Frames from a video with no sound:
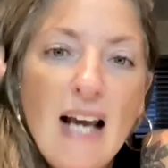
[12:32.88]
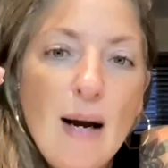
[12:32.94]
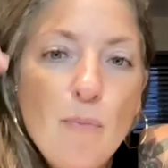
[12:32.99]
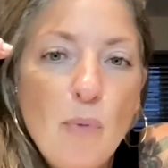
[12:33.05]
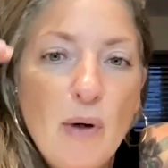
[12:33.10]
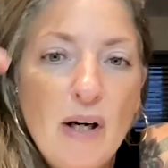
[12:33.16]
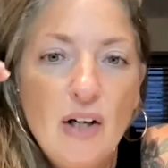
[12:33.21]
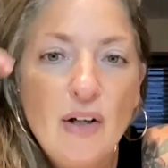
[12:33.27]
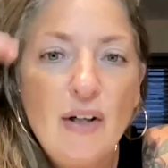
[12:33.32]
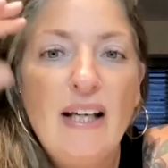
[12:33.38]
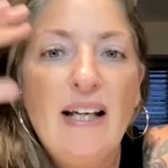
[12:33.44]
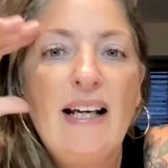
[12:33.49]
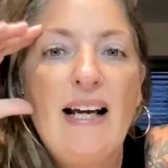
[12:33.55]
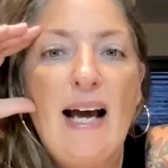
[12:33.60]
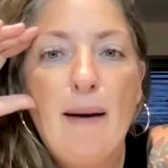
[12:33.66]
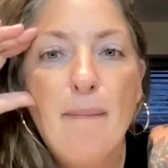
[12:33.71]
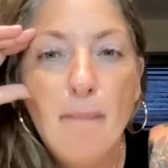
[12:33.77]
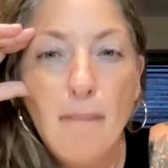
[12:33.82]
and we're
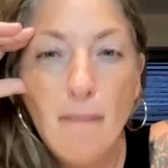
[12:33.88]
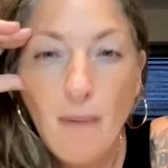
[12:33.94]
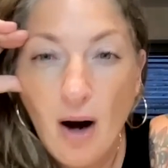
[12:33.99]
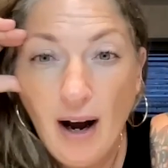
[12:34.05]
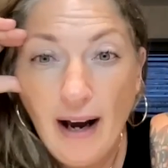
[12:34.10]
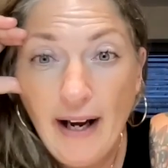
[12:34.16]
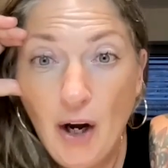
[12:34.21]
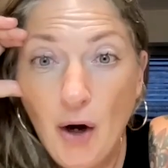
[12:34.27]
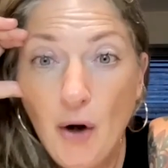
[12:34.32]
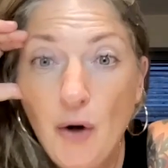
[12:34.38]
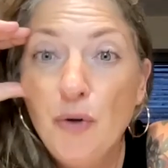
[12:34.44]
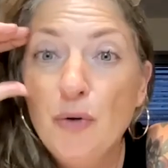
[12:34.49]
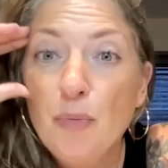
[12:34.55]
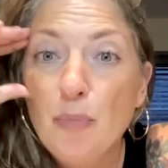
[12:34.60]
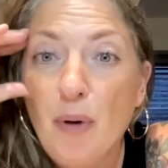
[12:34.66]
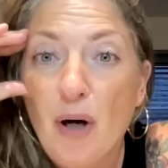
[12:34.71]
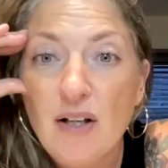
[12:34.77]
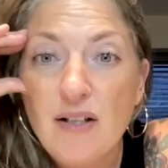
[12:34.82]
looking at my
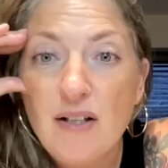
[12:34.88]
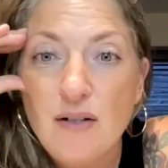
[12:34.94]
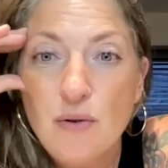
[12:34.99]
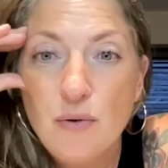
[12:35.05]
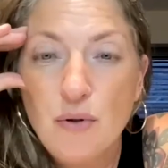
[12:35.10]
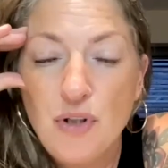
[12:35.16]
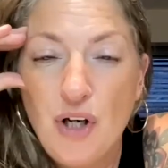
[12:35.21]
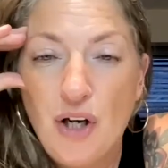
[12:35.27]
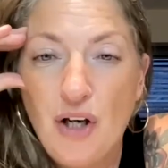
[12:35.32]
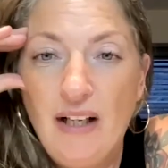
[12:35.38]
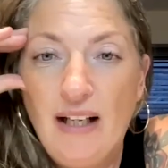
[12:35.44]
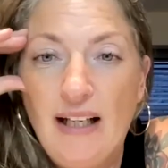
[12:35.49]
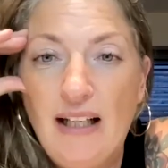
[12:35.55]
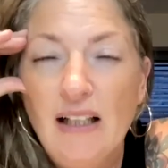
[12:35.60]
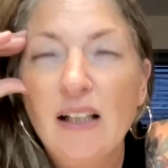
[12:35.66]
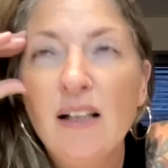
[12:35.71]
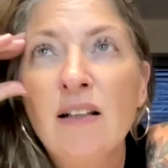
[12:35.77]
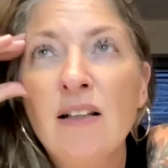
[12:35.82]
own personal
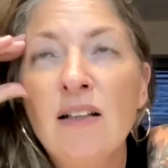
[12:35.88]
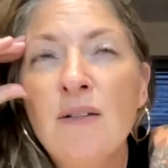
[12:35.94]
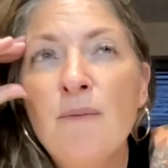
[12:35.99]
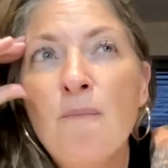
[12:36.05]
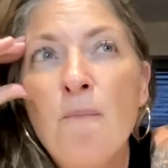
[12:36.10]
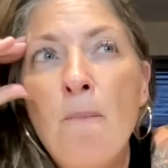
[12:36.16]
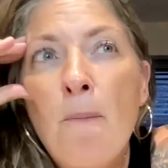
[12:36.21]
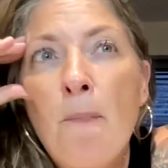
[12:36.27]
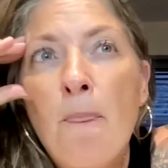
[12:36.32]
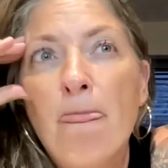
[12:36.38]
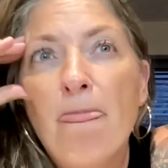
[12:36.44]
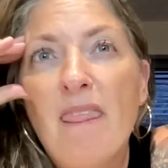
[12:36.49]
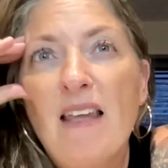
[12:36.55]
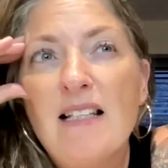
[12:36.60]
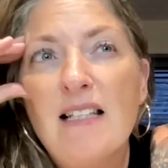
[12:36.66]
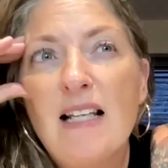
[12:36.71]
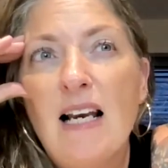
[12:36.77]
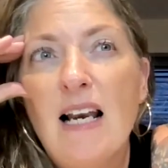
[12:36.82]
journey,
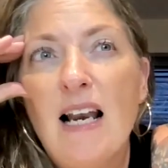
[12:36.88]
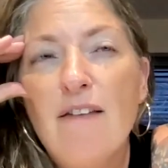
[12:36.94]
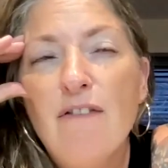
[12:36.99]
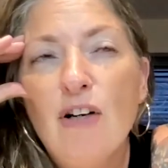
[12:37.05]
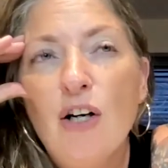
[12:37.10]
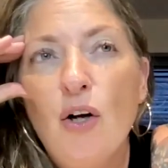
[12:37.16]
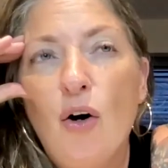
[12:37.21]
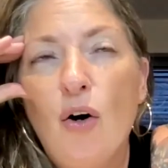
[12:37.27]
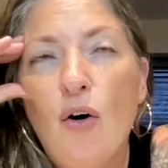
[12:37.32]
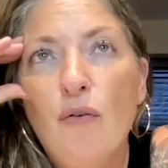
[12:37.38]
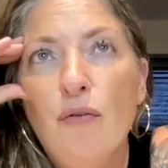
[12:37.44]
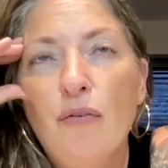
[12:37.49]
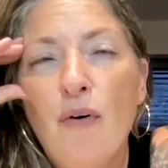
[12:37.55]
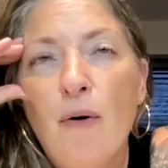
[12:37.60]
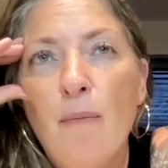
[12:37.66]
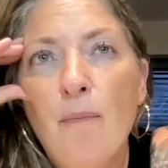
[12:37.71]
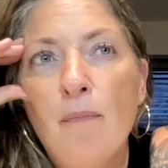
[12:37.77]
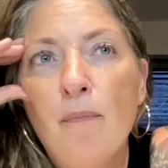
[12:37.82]
there's a level of